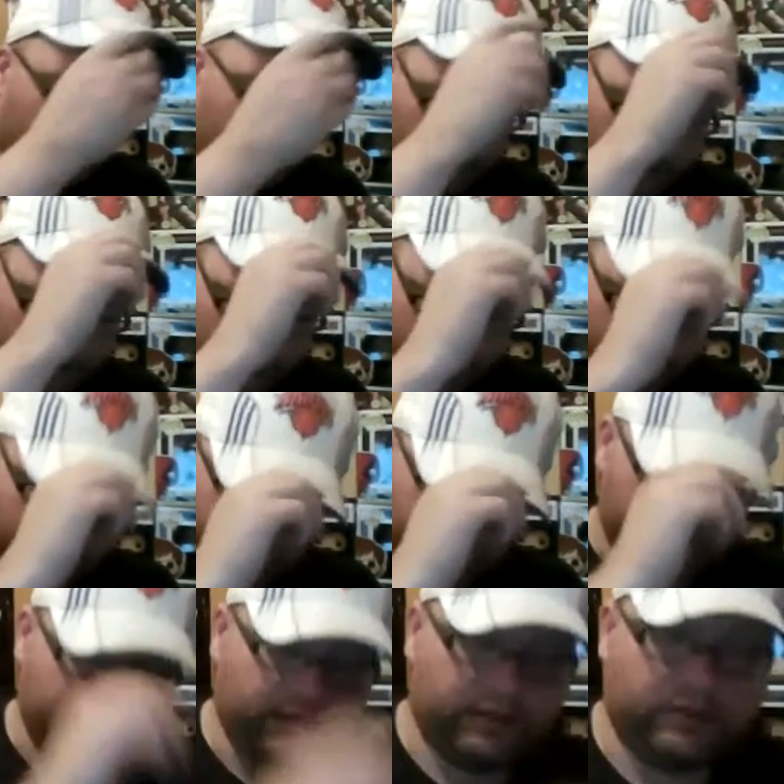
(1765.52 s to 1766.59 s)
but next
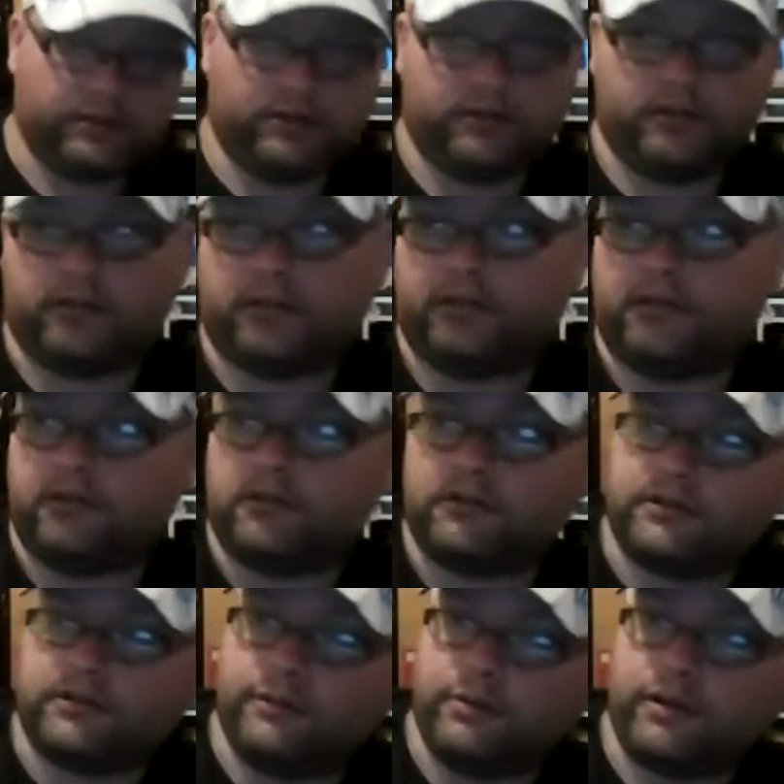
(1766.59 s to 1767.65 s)
year, and
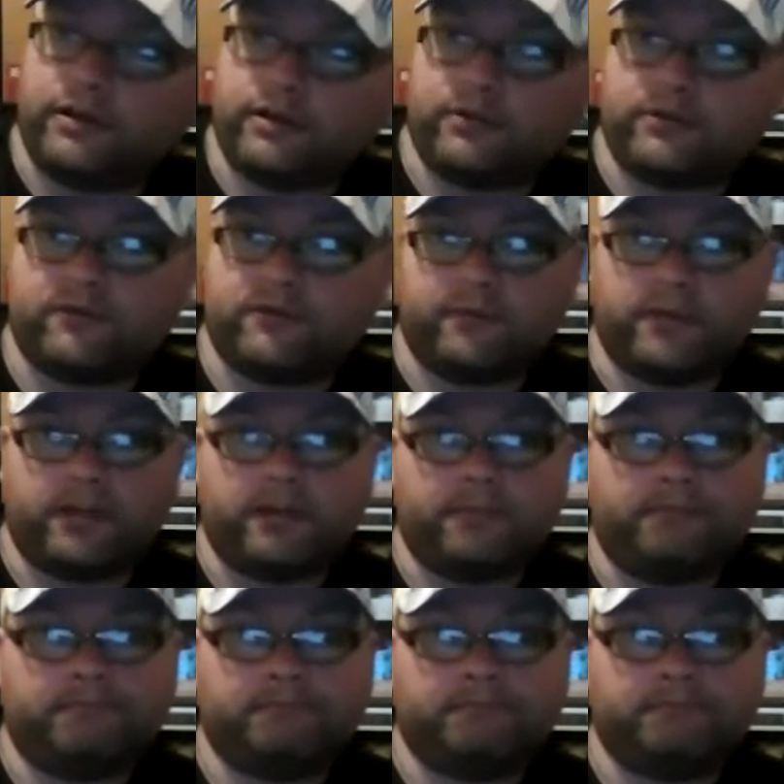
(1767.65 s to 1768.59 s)
see where it goes from there.